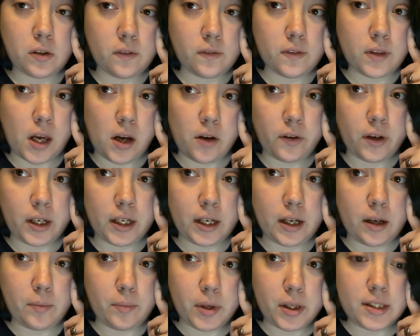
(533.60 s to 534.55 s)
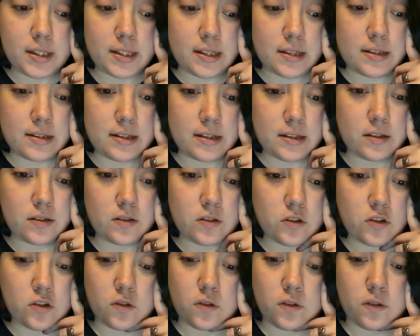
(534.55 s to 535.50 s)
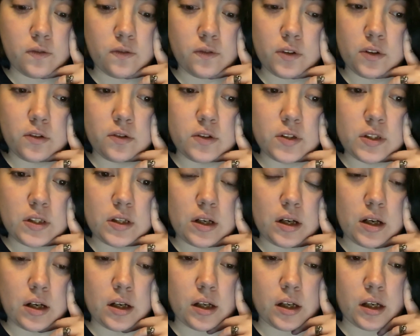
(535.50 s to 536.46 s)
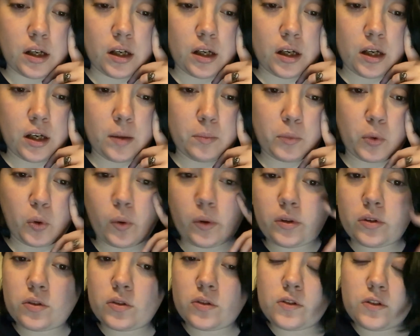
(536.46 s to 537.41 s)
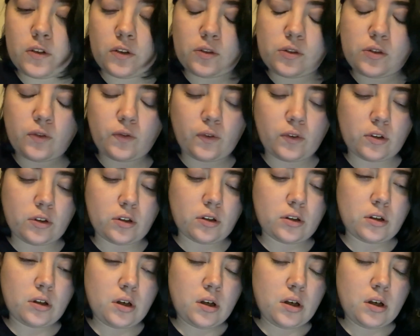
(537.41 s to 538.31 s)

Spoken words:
of that right now, but since it's still the first, I am going to search for